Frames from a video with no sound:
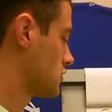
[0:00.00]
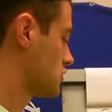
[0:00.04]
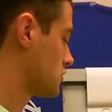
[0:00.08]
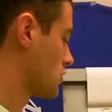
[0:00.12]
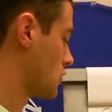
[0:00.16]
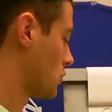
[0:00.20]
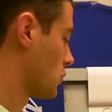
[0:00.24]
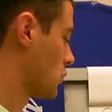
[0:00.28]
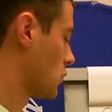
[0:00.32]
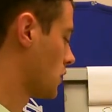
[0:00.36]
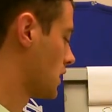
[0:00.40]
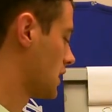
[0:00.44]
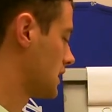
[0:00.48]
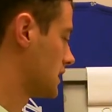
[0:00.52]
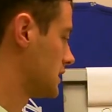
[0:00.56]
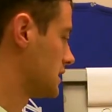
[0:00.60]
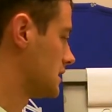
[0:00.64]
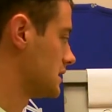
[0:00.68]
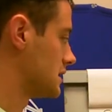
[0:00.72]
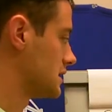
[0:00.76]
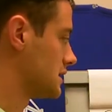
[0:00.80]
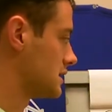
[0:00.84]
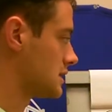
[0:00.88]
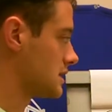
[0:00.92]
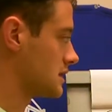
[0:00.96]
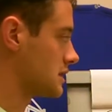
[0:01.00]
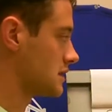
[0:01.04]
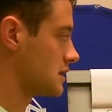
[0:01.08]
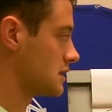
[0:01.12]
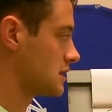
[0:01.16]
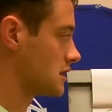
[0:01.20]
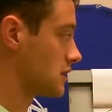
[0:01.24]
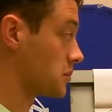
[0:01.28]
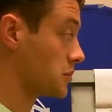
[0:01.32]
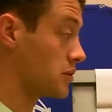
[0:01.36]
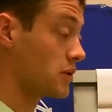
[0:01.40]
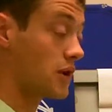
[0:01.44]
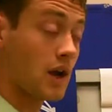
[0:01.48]
So what is
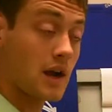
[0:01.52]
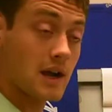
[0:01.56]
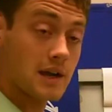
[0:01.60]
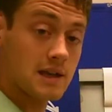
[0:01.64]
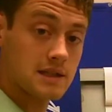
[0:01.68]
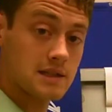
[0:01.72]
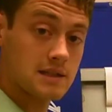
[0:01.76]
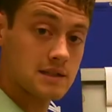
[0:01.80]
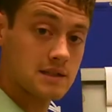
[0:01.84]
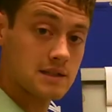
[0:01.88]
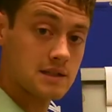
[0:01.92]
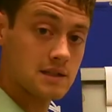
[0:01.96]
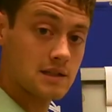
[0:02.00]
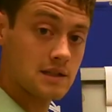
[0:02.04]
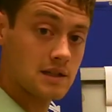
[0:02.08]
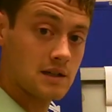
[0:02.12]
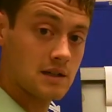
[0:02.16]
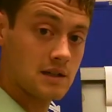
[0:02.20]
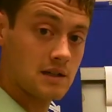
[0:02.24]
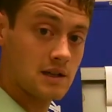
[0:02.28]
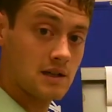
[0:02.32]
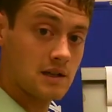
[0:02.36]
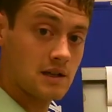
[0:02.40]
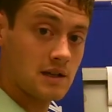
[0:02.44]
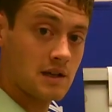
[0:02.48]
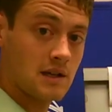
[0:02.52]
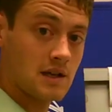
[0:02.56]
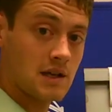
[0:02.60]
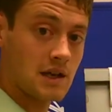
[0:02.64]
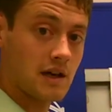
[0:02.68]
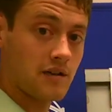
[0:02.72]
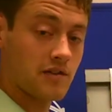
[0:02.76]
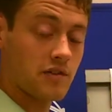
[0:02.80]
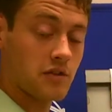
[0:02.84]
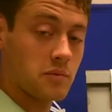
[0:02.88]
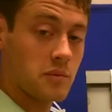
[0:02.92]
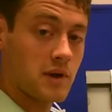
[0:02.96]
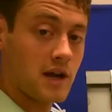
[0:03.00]
the price
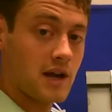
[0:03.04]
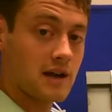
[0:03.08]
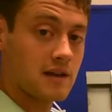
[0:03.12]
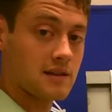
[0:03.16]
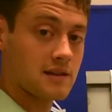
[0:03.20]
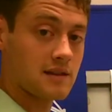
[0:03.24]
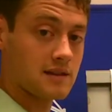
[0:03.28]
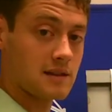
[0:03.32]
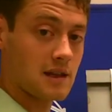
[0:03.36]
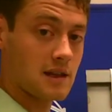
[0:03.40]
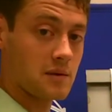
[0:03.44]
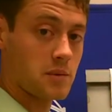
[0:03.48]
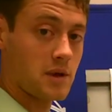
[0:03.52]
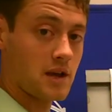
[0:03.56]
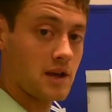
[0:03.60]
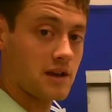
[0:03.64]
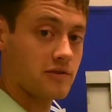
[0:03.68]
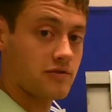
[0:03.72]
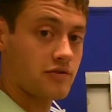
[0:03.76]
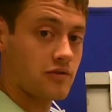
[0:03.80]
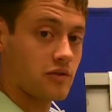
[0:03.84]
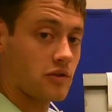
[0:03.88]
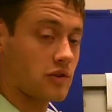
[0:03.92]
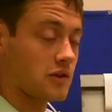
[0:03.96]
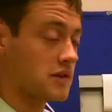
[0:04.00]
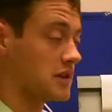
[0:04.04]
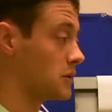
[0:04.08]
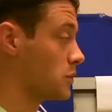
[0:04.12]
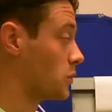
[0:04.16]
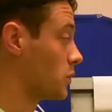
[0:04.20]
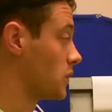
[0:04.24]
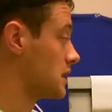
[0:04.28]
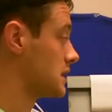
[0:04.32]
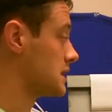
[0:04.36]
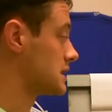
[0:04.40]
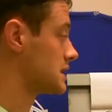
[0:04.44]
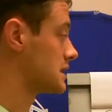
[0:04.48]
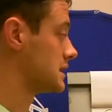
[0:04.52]
of the Mac that they paid for, and then
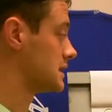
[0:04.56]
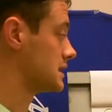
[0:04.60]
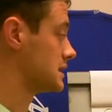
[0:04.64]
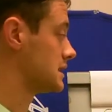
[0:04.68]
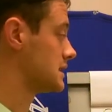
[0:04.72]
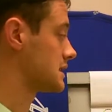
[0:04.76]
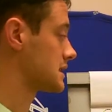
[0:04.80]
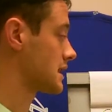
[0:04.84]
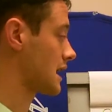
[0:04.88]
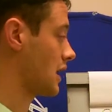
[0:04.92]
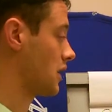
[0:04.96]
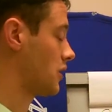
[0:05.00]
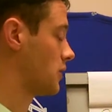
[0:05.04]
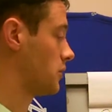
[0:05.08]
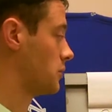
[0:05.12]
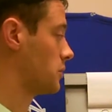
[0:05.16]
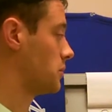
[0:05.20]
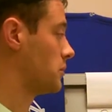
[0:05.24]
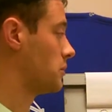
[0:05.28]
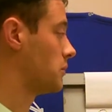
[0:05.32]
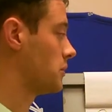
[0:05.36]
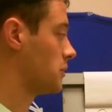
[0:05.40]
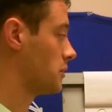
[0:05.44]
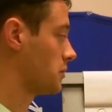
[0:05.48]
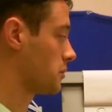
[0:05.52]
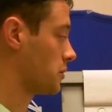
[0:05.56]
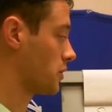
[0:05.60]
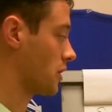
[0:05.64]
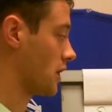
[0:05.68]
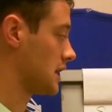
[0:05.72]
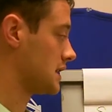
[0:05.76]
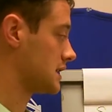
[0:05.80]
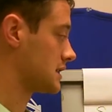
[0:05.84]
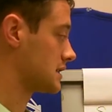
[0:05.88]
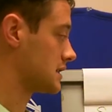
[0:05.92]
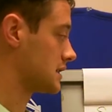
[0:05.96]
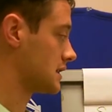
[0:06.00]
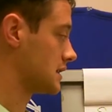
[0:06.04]
what is the discount
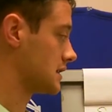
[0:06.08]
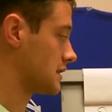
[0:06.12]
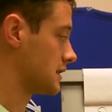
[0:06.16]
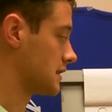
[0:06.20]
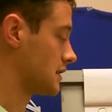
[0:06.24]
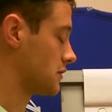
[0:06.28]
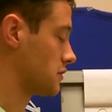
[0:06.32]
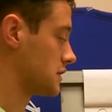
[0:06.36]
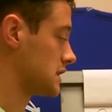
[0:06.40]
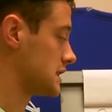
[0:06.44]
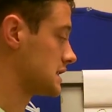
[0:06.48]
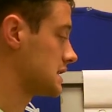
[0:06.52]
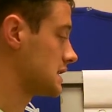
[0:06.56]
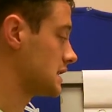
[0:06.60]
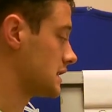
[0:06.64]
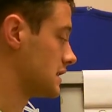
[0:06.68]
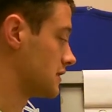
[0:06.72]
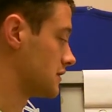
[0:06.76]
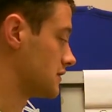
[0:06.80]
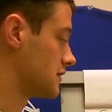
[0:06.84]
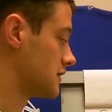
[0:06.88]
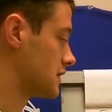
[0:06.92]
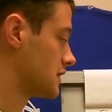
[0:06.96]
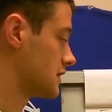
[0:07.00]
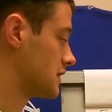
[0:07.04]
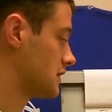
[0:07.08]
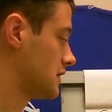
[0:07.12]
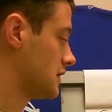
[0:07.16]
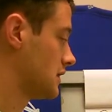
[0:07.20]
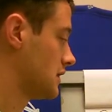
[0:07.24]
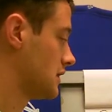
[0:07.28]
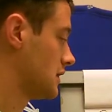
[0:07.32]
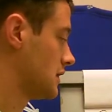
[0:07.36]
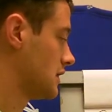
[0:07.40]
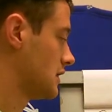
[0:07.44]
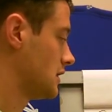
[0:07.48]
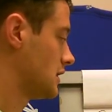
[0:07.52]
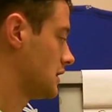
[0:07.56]
price that they received?
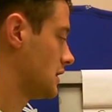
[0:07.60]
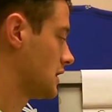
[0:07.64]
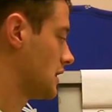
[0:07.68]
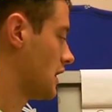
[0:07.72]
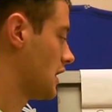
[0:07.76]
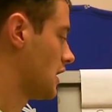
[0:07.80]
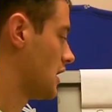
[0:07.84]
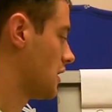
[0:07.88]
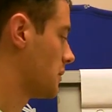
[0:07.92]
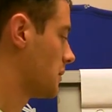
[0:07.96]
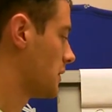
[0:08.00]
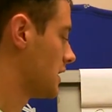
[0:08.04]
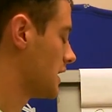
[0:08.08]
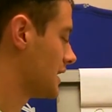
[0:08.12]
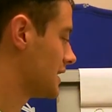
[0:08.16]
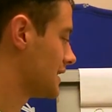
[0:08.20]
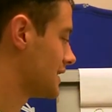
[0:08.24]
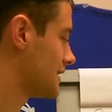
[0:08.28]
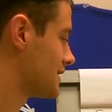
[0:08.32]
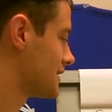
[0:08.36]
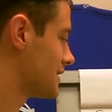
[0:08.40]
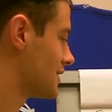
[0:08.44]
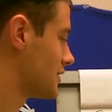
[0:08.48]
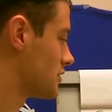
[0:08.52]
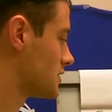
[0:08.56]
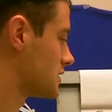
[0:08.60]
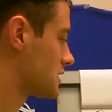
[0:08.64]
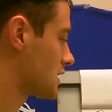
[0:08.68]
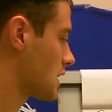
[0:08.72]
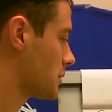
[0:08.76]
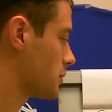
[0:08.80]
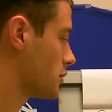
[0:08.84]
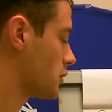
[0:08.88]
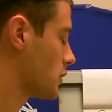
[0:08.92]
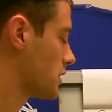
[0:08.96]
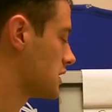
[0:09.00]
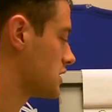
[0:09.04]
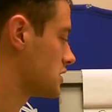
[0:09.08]
And there's a
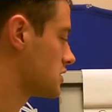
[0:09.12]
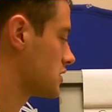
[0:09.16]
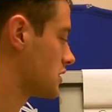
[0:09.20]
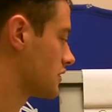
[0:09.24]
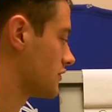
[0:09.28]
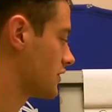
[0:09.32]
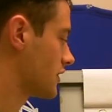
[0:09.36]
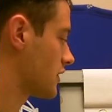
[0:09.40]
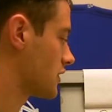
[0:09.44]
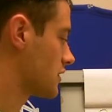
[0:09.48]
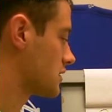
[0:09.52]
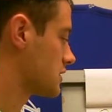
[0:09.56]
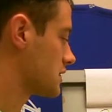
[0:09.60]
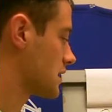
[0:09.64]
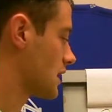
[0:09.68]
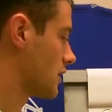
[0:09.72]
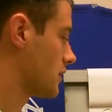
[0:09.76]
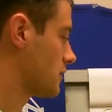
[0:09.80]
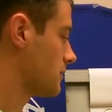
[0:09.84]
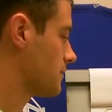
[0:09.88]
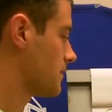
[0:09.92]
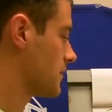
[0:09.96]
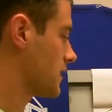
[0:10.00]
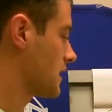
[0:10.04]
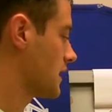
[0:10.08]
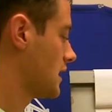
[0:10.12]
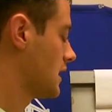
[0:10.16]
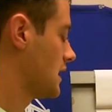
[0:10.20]
couple ways you can figure this out.